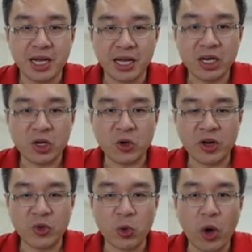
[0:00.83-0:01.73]
Hello
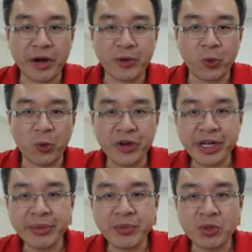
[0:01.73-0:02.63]
everyone,
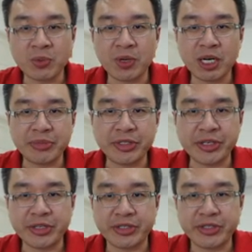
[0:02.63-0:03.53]
welcome to Marlin
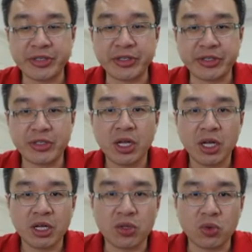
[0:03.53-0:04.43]
Chess Kids.
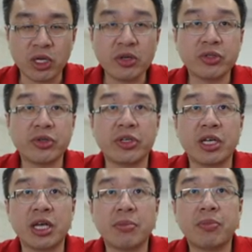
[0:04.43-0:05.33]
Today I show the
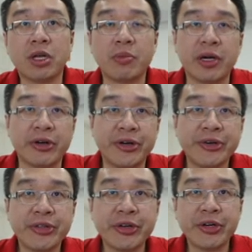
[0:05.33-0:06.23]
gameplay by
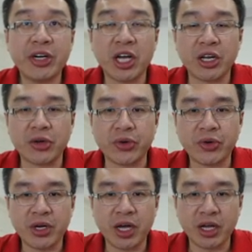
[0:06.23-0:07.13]
Author and
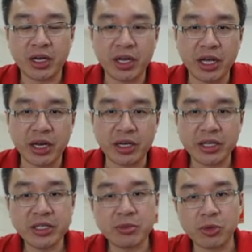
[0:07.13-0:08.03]
Rohan, and
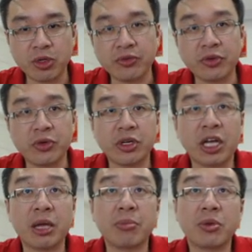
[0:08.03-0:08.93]
this beautiful
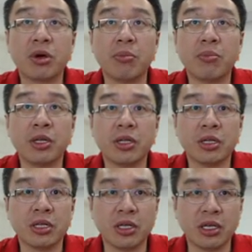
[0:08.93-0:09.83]
game complete
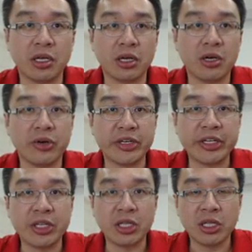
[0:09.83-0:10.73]
in
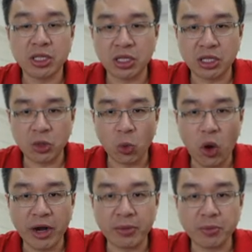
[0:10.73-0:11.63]
only
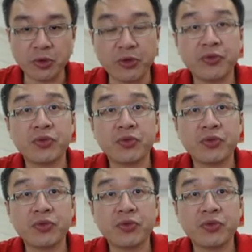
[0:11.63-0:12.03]
31 moves.